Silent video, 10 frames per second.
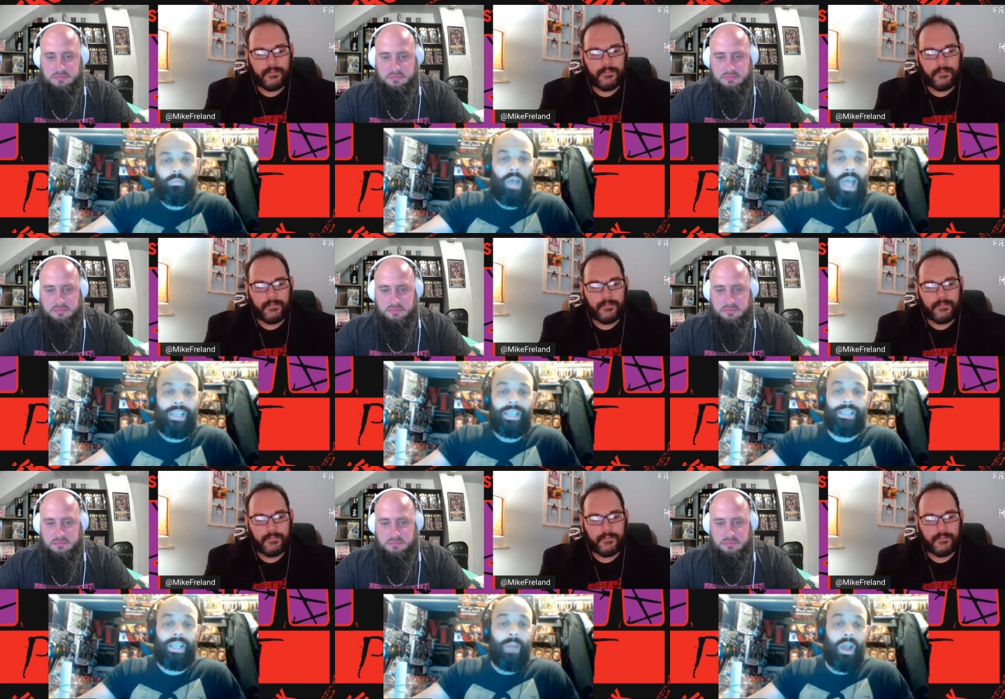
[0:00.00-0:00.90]
Speaker 1: But at
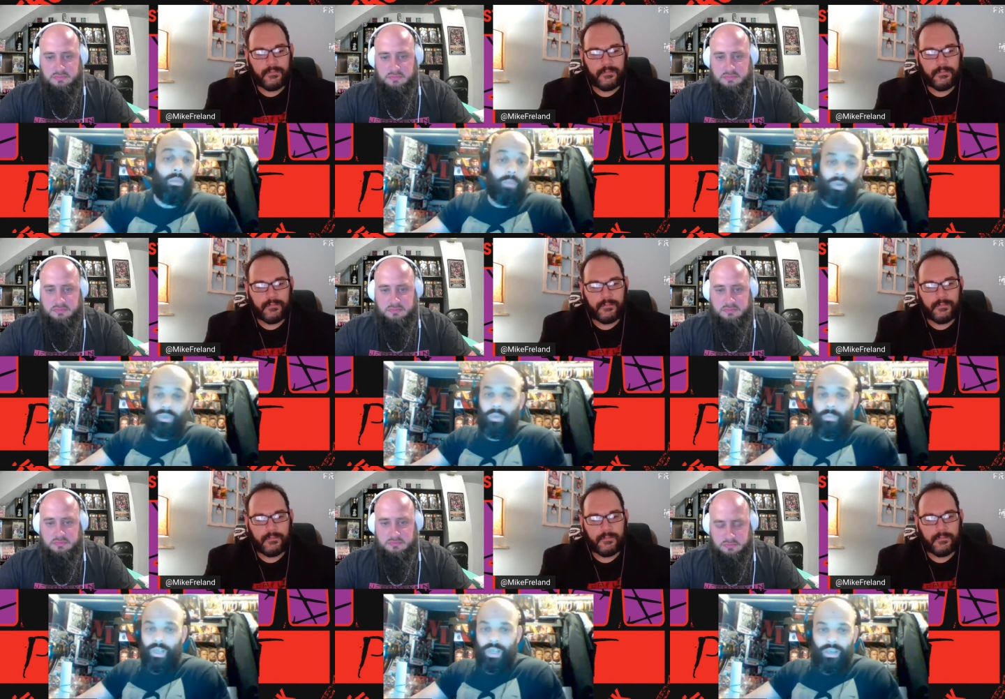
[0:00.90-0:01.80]
least in my own personal
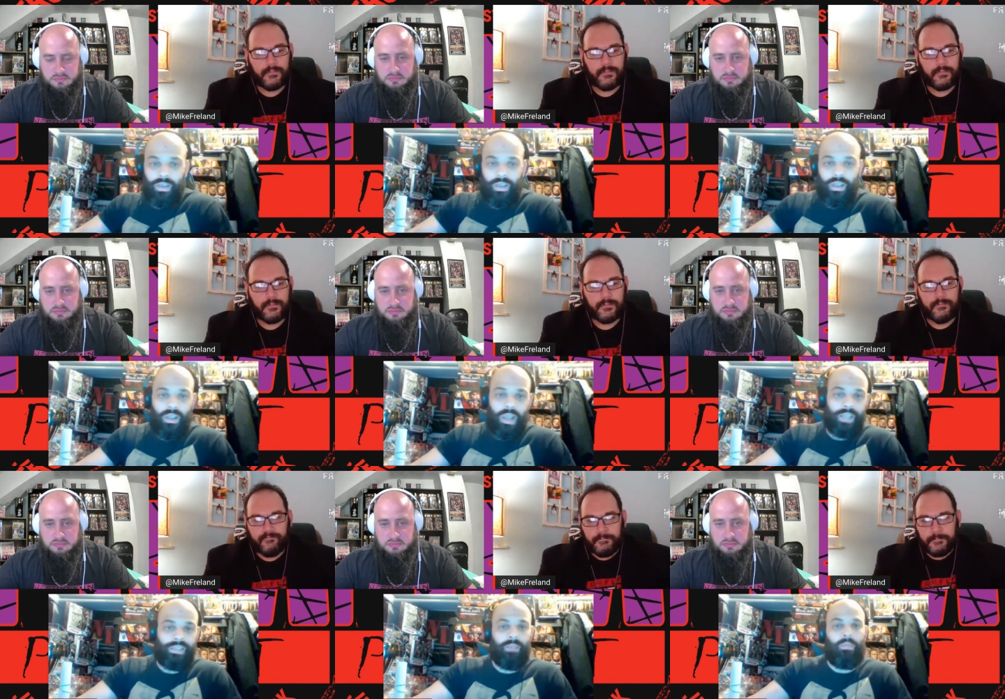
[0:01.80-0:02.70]
opinion,
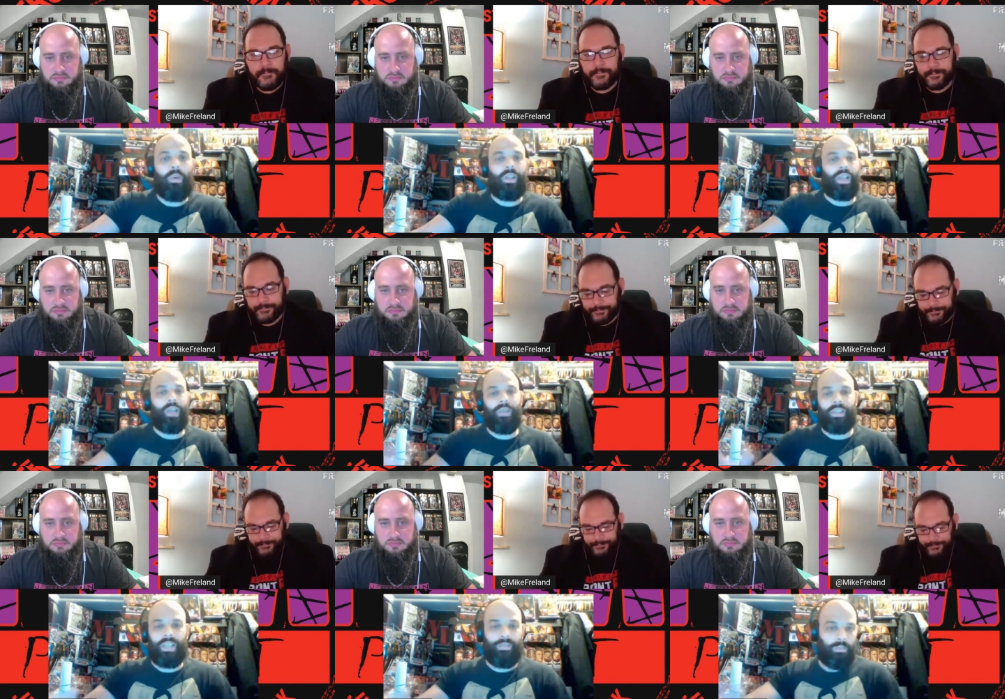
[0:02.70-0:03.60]
at some point in life,
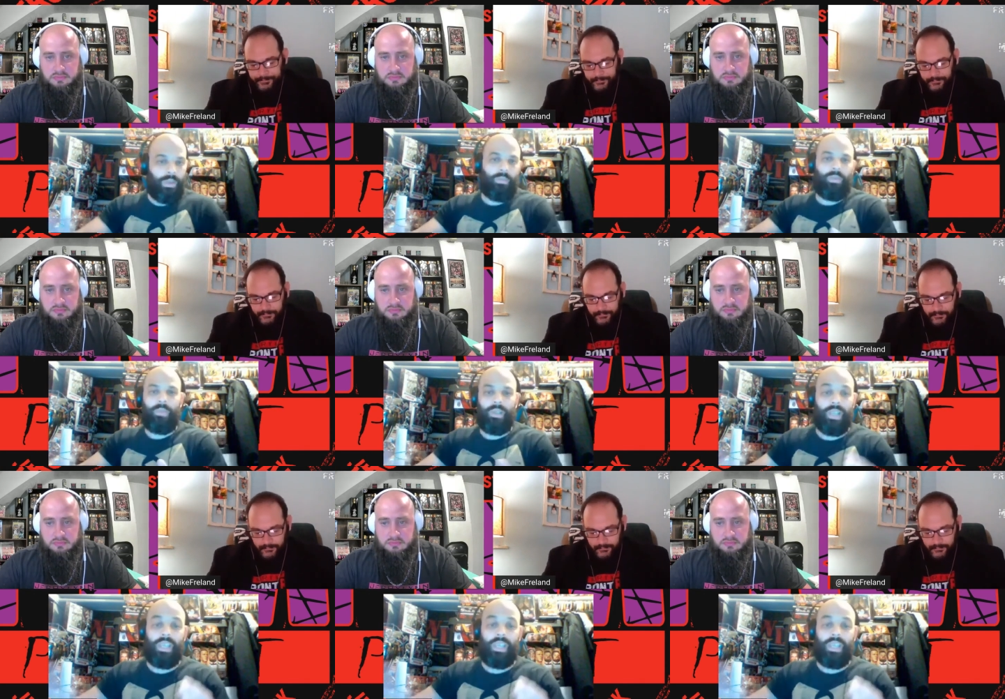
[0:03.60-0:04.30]
I'd like for people to be like,